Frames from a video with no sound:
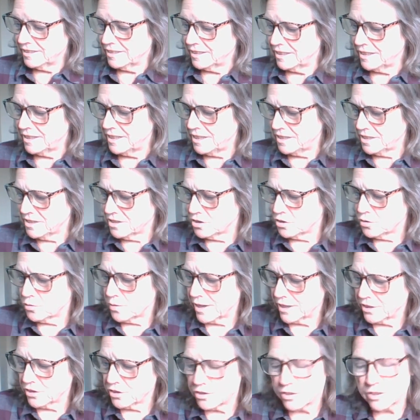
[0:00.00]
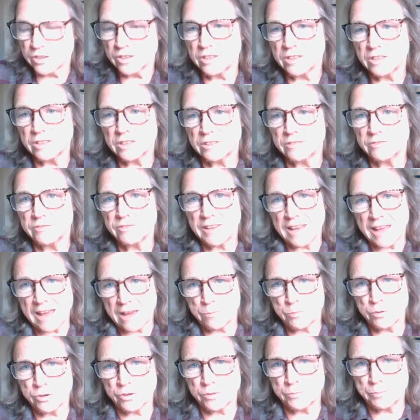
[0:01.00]
Now, he's the director of
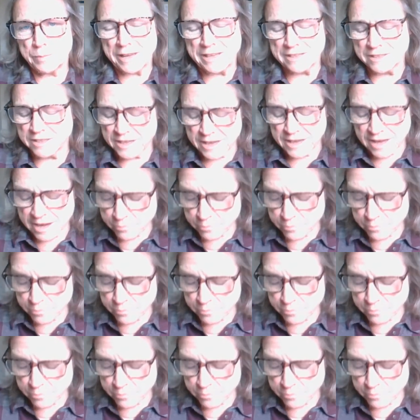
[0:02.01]
Pan's